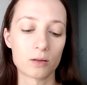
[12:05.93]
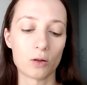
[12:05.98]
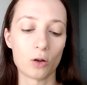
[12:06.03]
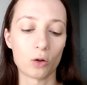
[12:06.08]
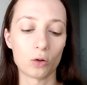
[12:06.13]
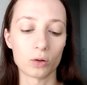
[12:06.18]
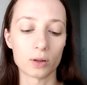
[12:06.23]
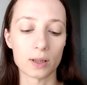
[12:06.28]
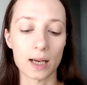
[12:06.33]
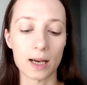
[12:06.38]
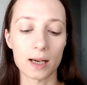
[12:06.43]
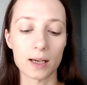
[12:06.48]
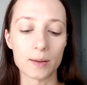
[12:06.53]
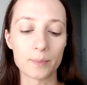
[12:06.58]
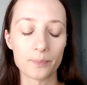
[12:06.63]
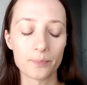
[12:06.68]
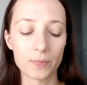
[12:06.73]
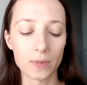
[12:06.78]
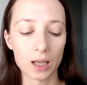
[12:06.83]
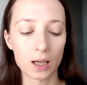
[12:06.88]
all day
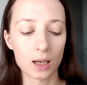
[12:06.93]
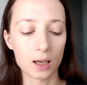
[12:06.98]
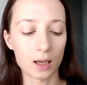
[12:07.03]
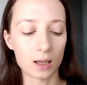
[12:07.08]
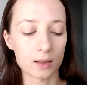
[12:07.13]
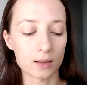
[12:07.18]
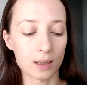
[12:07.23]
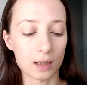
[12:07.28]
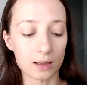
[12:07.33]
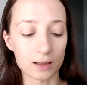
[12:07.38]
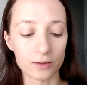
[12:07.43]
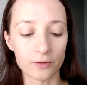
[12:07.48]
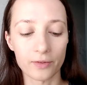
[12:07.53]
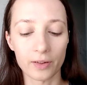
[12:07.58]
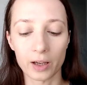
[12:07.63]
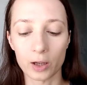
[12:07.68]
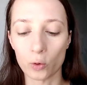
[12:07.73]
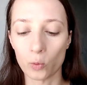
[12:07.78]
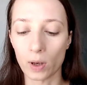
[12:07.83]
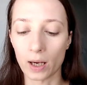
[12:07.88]
and doesn't
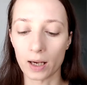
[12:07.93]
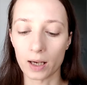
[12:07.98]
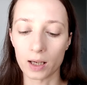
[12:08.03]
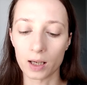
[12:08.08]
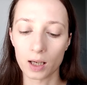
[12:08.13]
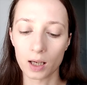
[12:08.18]
fade away.